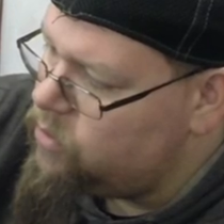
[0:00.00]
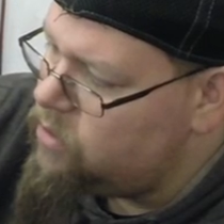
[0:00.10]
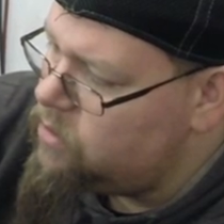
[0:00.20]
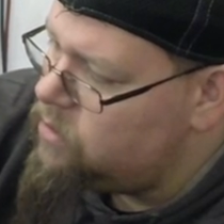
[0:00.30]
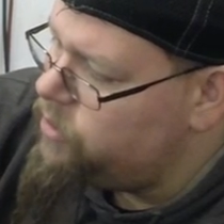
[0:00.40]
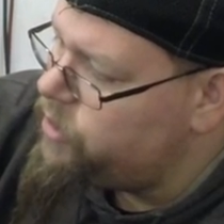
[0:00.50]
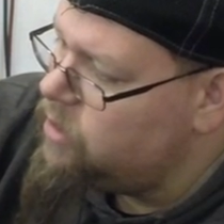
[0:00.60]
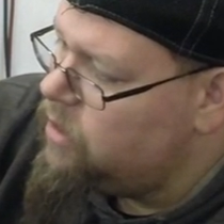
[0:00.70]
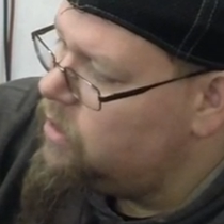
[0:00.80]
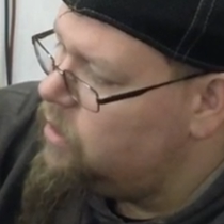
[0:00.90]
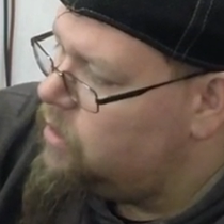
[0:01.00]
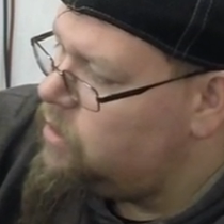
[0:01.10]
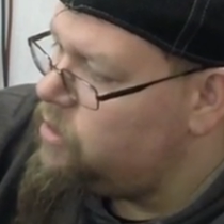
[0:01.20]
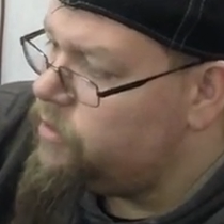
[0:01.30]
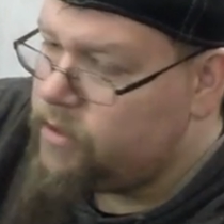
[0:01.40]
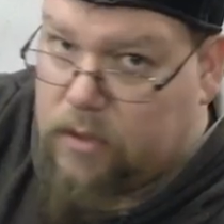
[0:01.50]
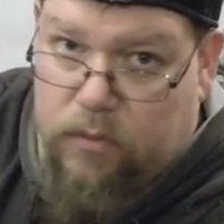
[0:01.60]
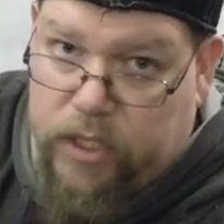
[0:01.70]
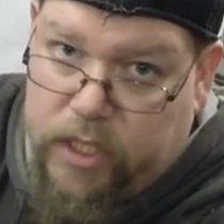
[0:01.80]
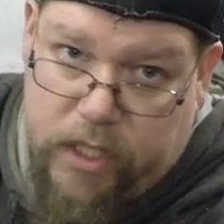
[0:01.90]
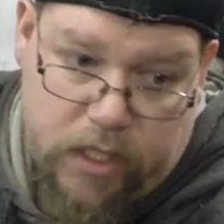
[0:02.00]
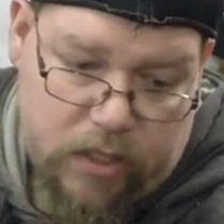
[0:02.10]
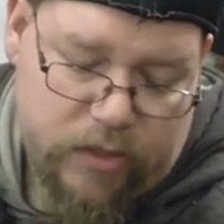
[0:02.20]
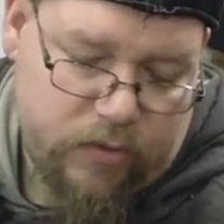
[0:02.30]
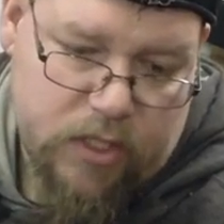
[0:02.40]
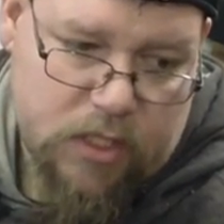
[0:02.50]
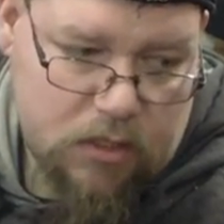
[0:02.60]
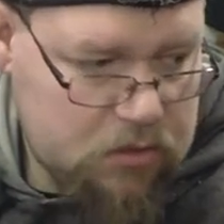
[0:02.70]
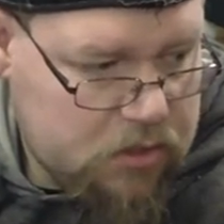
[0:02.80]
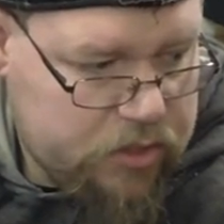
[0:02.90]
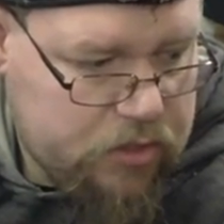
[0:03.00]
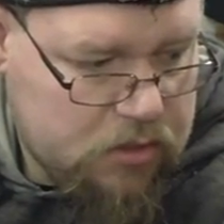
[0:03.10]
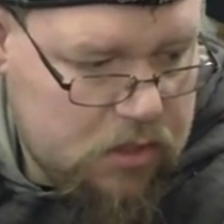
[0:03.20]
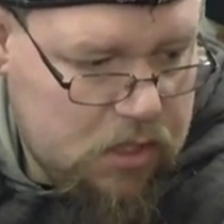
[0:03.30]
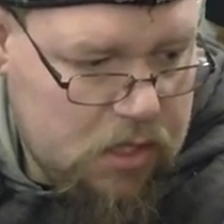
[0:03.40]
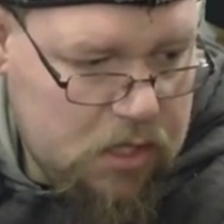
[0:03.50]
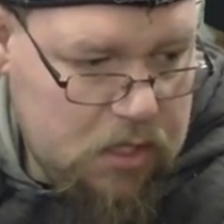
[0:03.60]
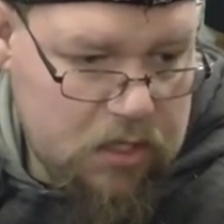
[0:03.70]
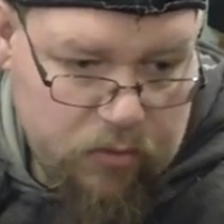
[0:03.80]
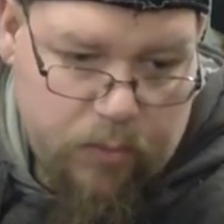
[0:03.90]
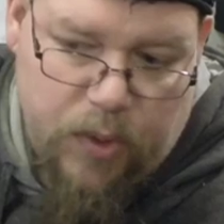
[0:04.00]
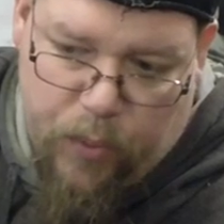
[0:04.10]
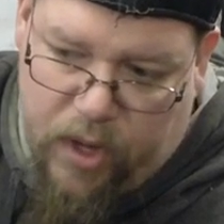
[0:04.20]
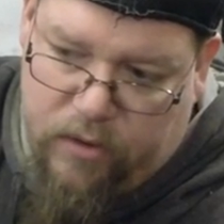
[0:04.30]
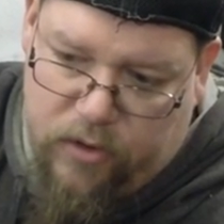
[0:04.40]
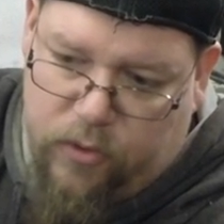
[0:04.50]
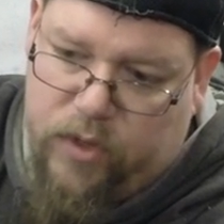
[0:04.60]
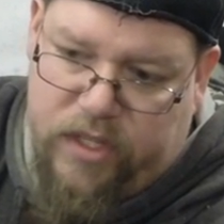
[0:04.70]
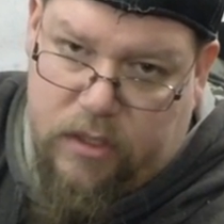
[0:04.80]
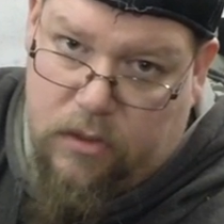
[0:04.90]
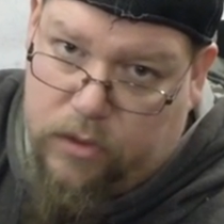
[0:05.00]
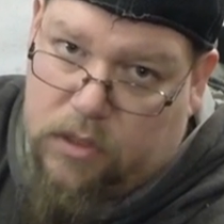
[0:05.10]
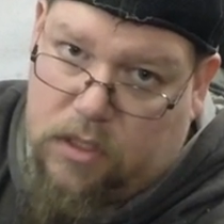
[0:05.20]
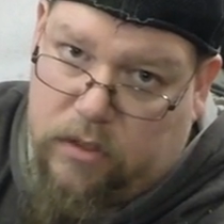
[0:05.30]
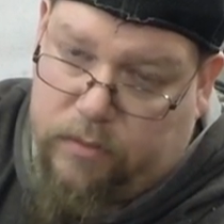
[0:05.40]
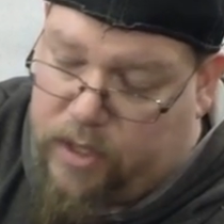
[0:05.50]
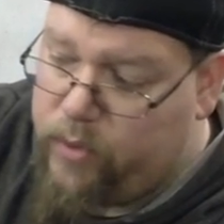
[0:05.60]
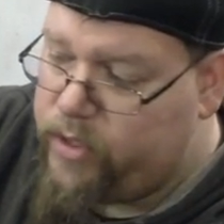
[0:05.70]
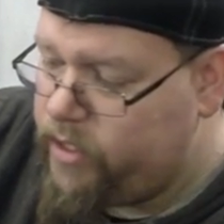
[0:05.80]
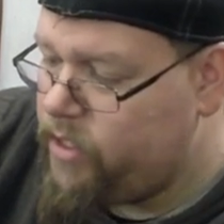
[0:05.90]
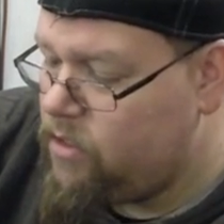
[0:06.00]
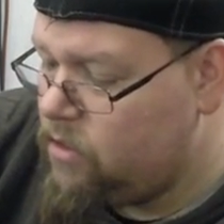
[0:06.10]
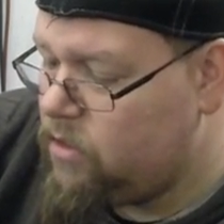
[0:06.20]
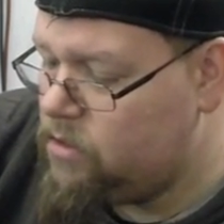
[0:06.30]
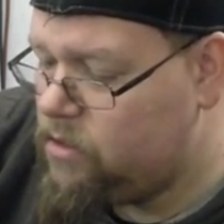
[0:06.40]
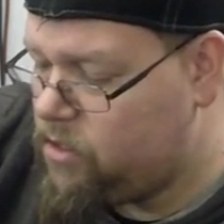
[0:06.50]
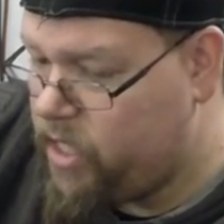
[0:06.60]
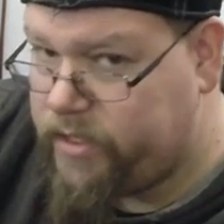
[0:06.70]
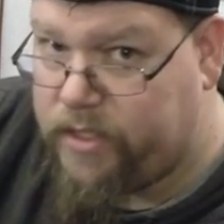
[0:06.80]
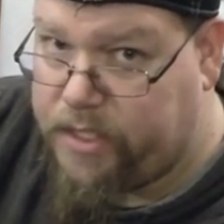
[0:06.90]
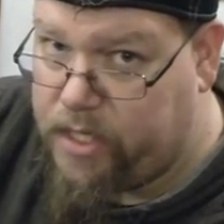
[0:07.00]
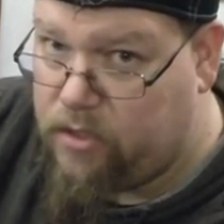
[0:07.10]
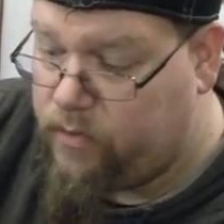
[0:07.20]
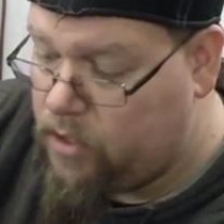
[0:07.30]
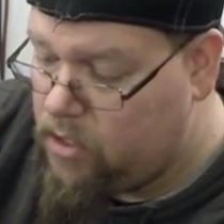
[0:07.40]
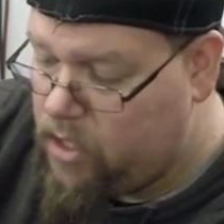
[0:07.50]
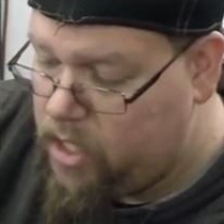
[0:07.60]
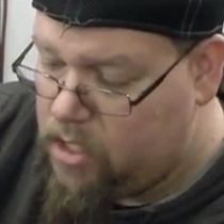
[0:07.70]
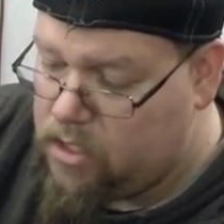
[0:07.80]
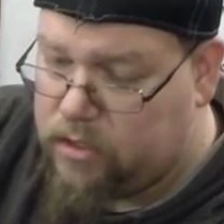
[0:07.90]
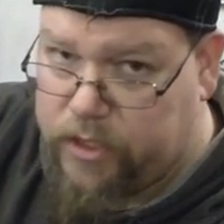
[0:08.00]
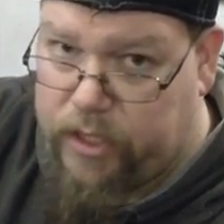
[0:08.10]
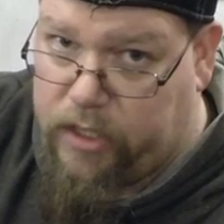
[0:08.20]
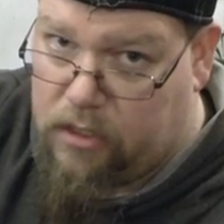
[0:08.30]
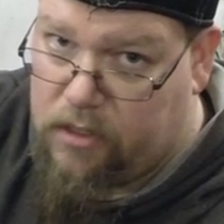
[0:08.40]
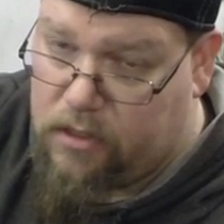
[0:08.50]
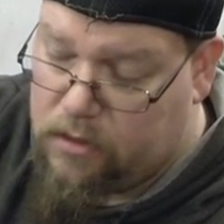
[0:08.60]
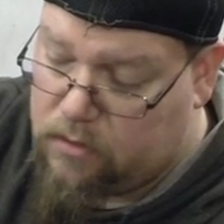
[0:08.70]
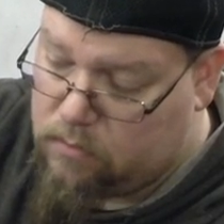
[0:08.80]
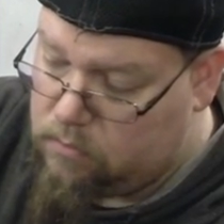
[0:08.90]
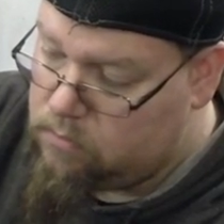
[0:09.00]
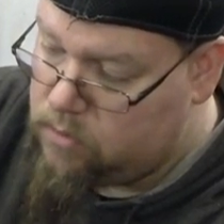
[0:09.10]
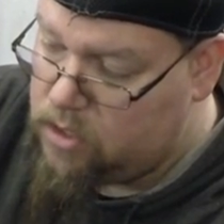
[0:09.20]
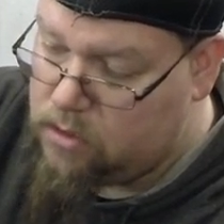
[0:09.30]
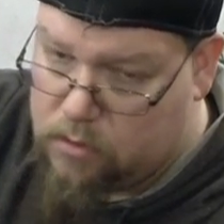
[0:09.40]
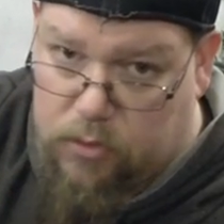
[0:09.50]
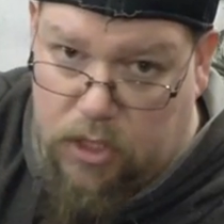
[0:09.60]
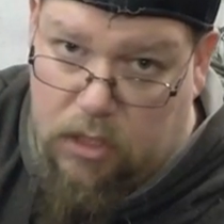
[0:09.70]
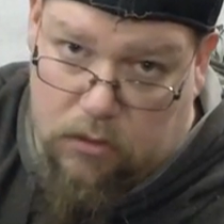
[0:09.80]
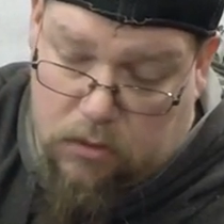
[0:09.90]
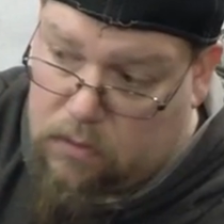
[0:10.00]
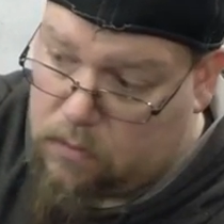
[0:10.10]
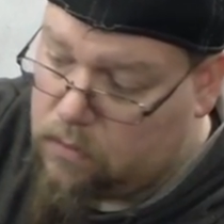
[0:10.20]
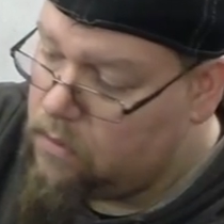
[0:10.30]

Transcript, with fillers: wrong, or you know, something like that. That's fine. You know, different people have different ways of doing things, but I will tell you this: I successfully got the insert into the the engine block, so